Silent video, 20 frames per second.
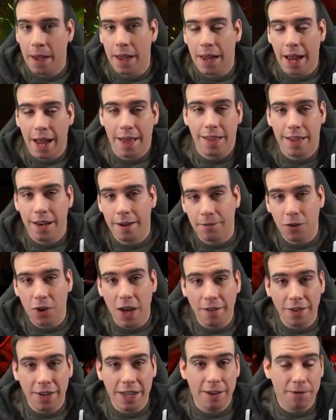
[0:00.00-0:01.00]
And then if you
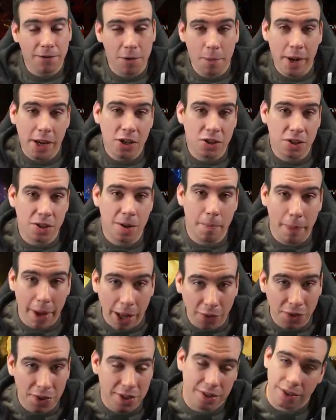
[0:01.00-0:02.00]
have any information
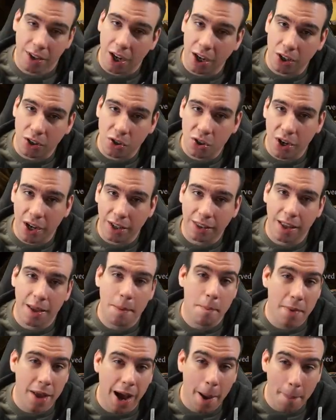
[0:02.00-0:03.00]
about this contract
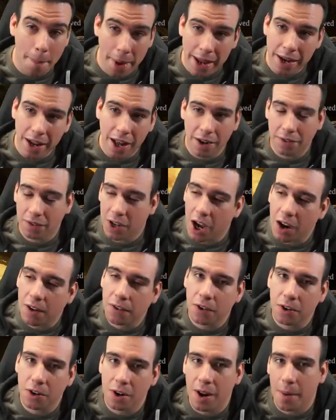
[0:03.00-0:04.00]
that I may not have
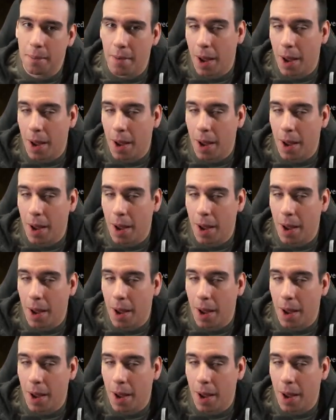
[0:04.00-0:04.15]
covered,